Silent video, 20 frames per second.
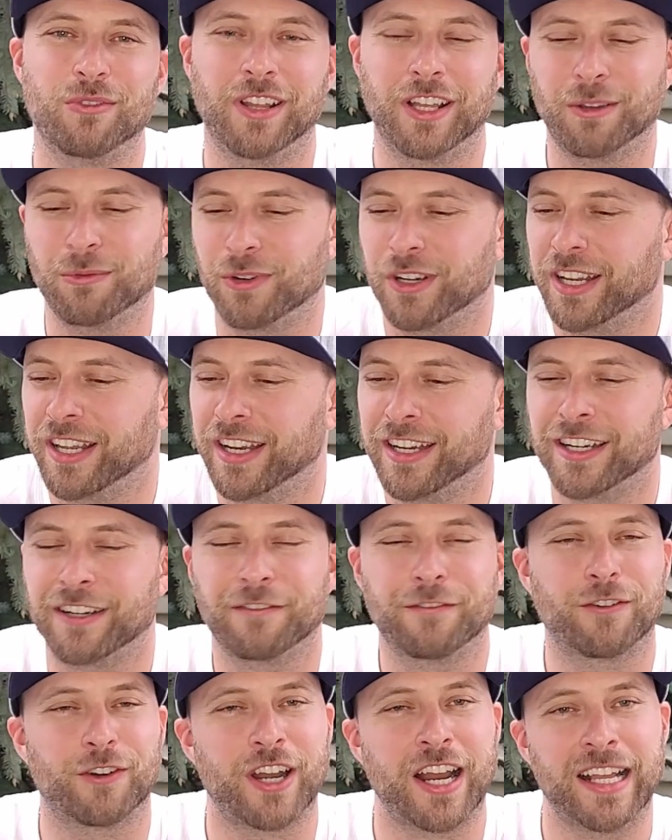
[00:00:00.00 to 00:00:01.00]
Like, we're here
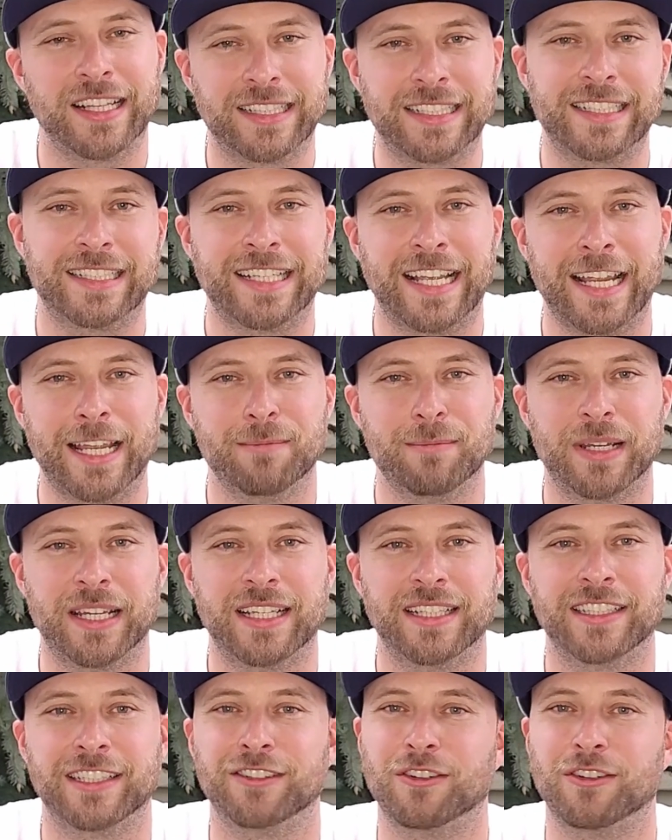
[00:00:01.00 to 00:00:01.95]
for entertainment,